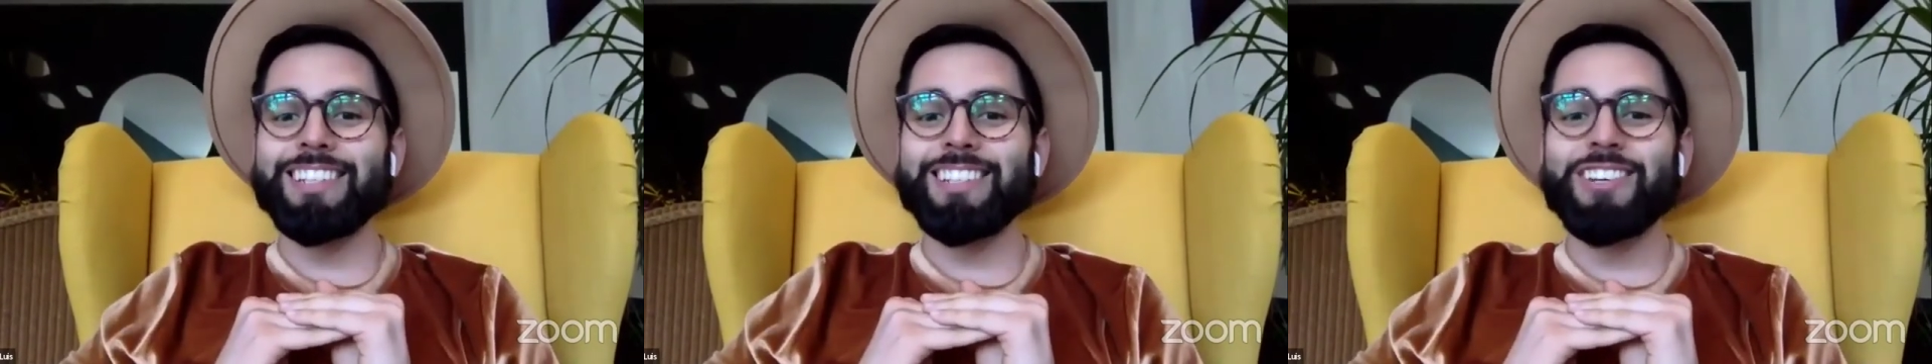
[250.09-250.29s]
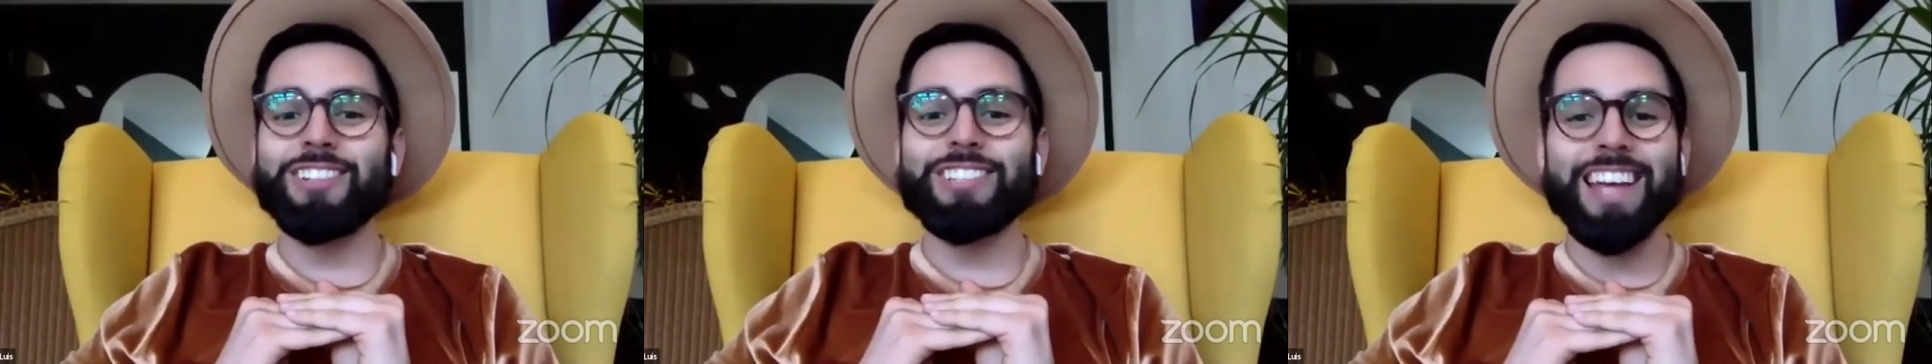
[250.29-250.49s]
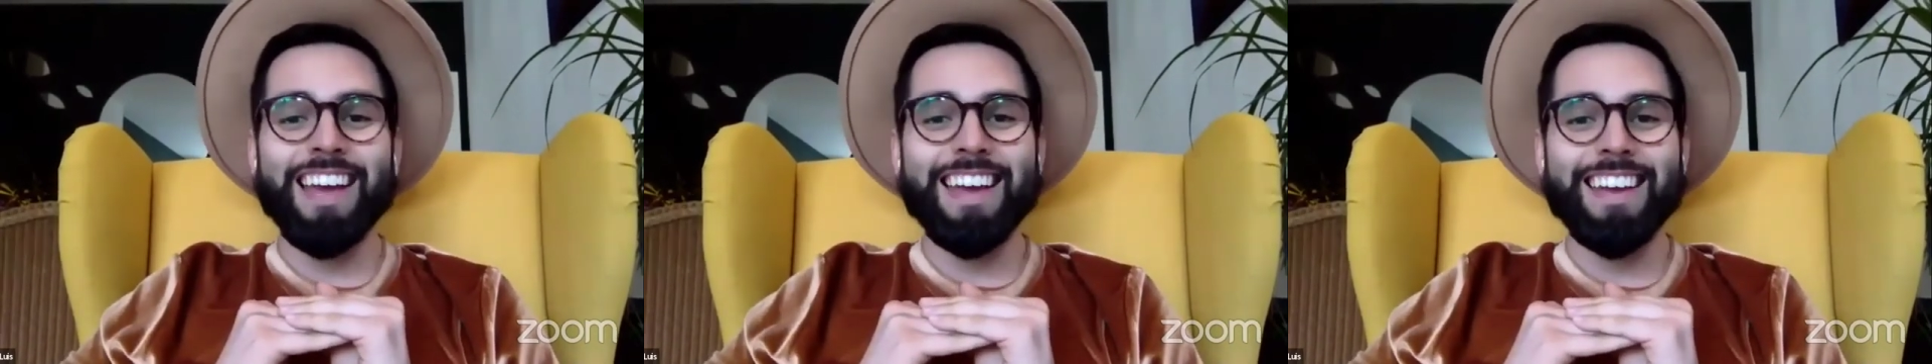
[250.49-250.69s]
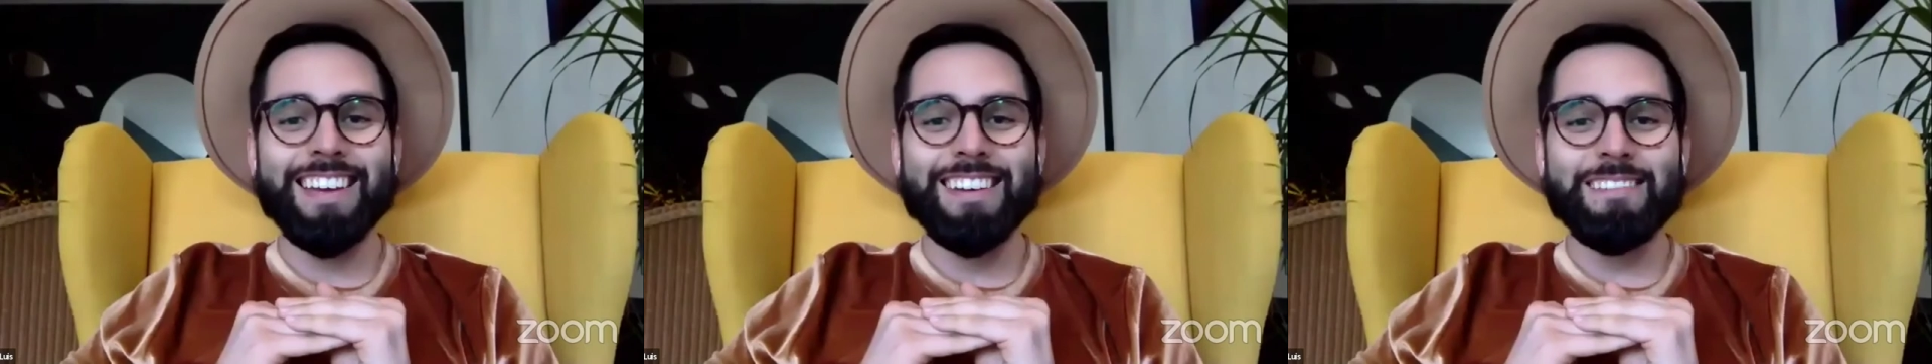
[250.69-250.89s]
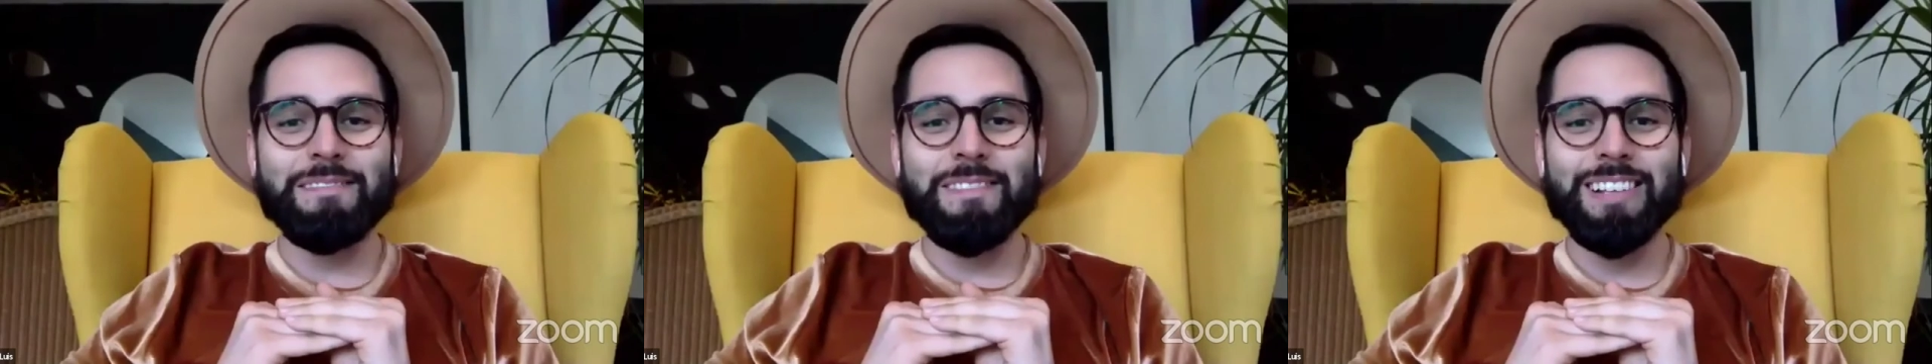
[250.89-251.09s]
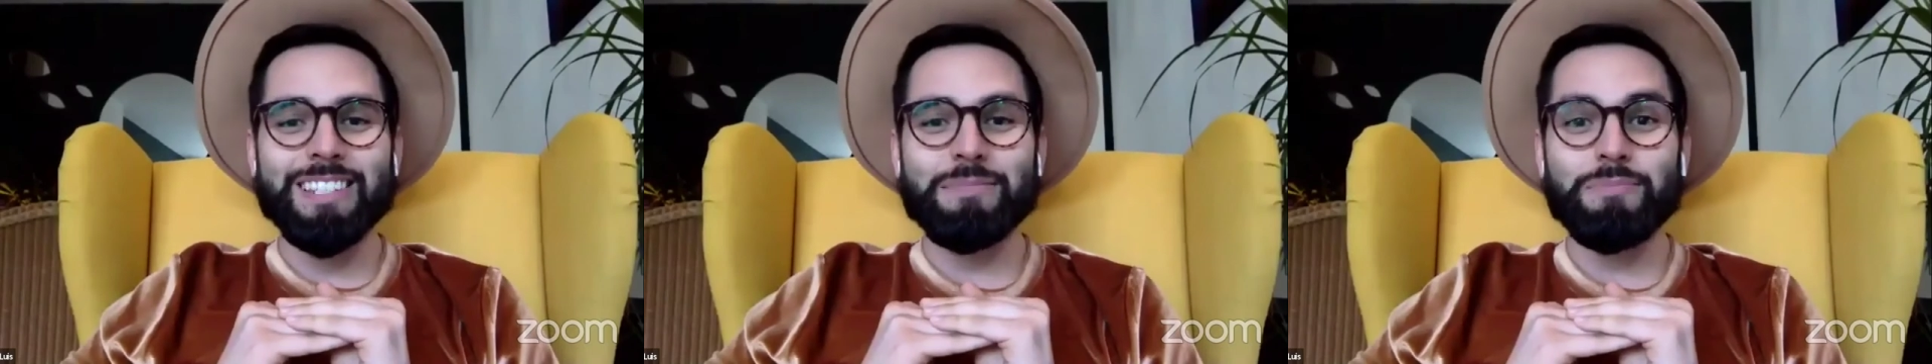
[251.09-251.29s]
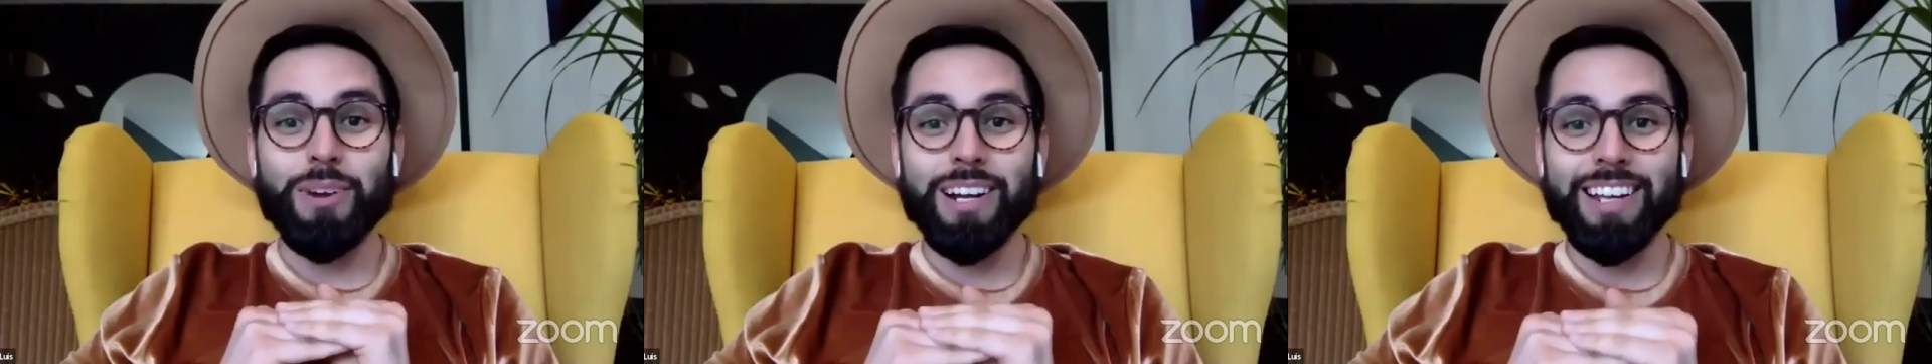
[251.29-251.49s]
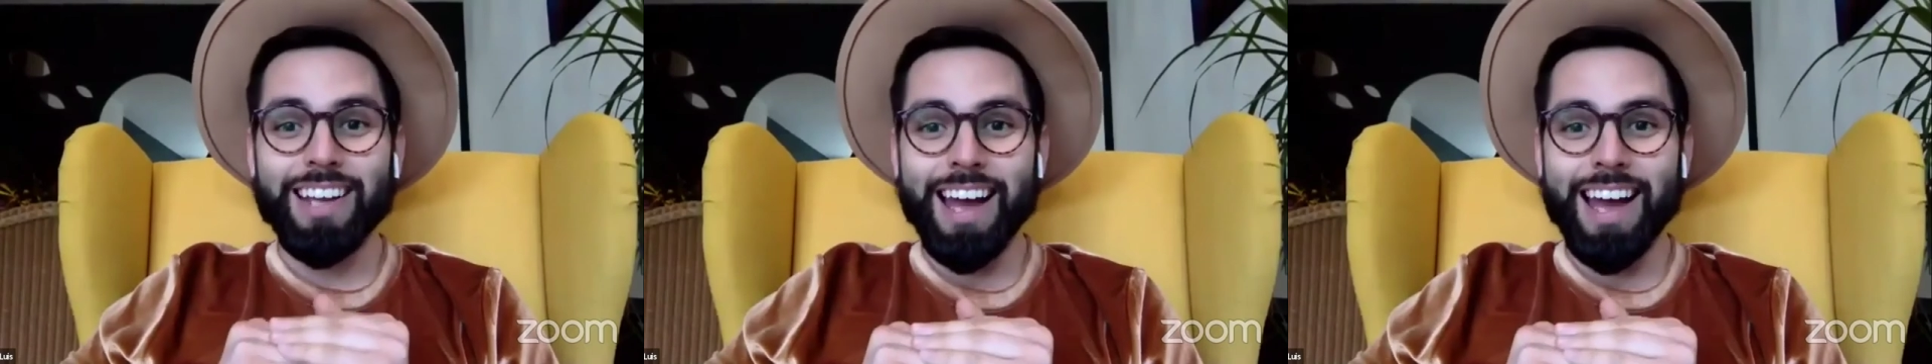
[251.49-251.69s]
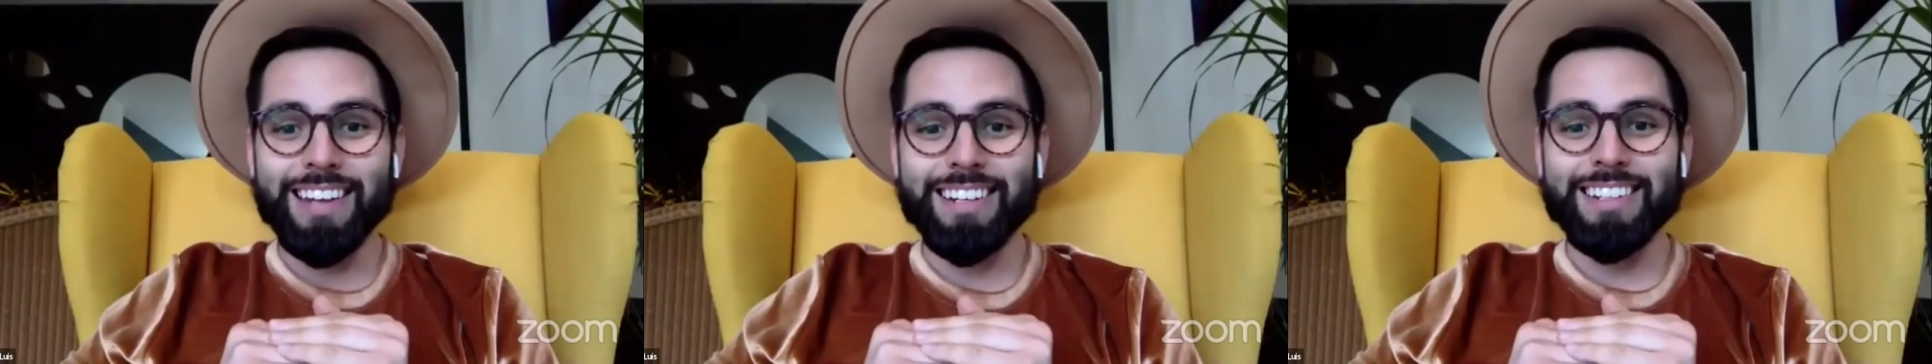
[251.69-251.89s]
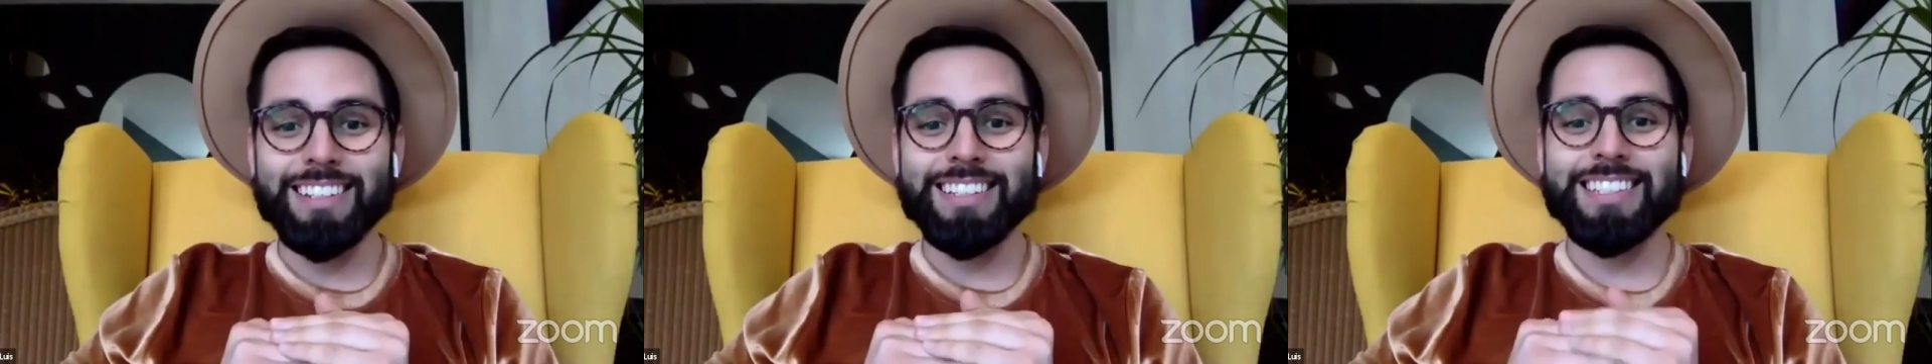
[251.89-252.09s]
your day spreading
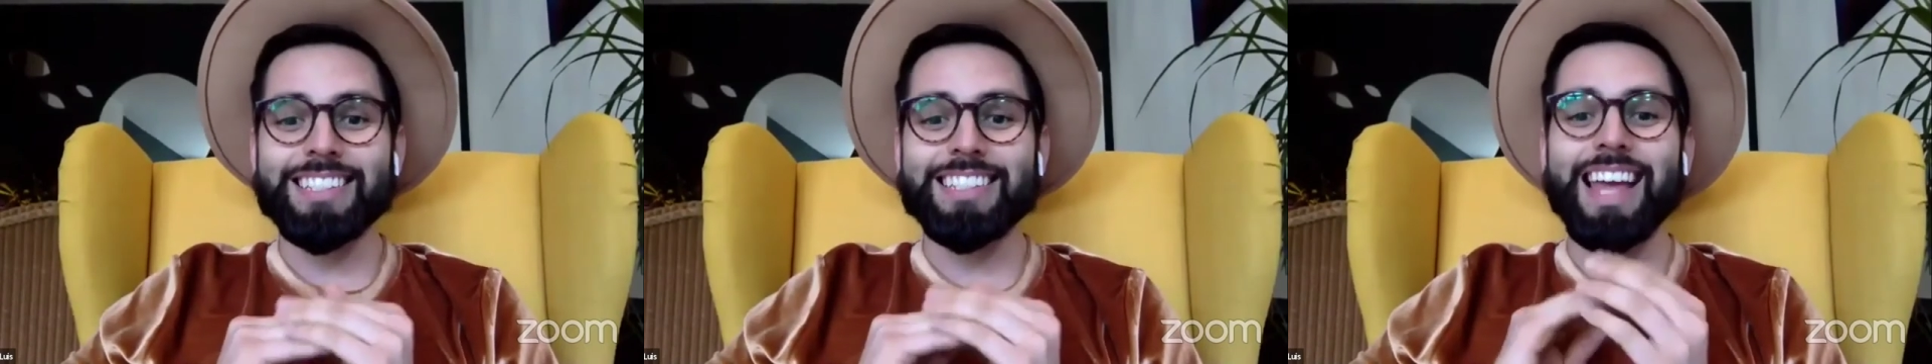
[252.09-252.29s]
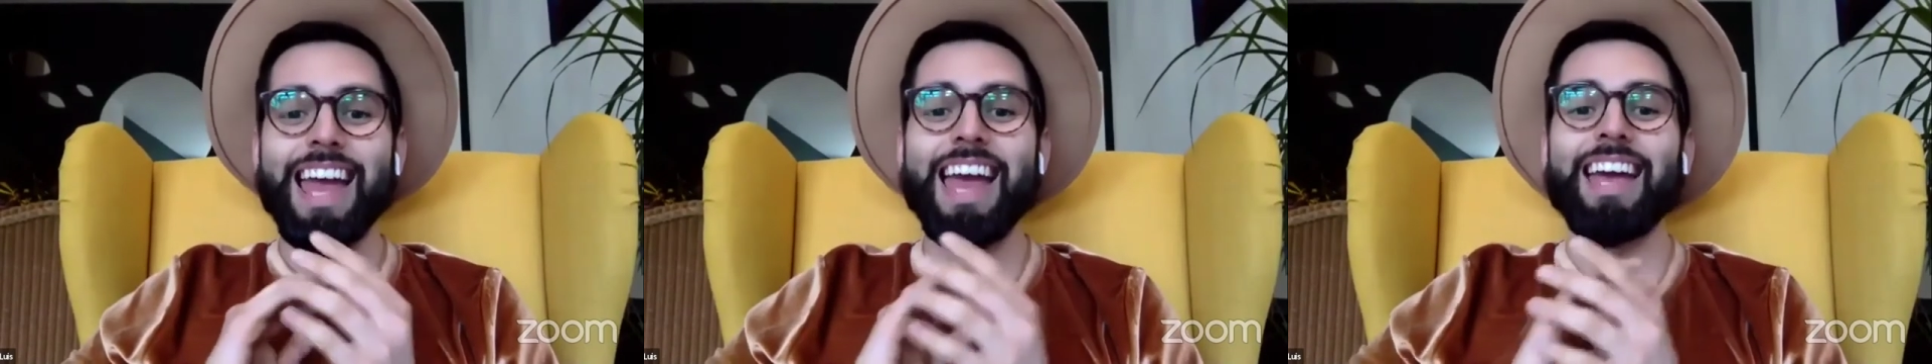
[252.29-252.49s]
kindness